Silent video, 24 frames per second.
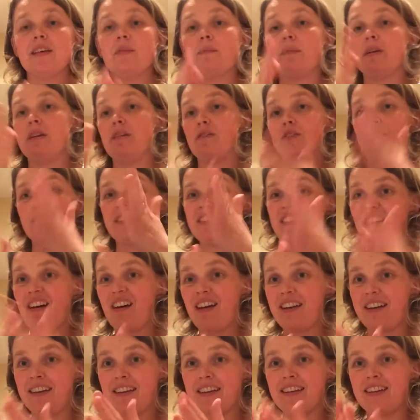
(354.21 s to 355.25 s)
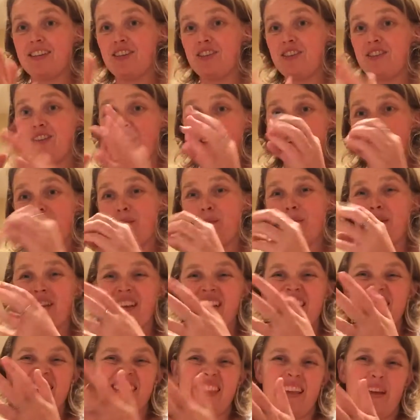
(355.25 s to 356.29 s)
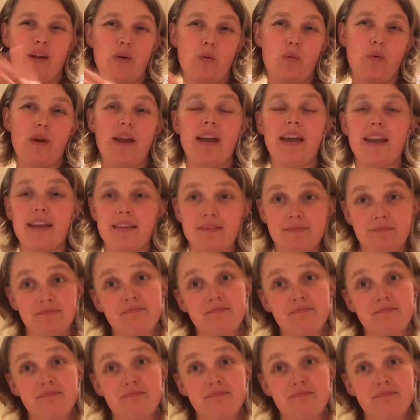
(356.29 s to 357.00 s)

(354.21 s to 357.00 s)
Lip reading: But if you're signing it, you sign it the BSL way.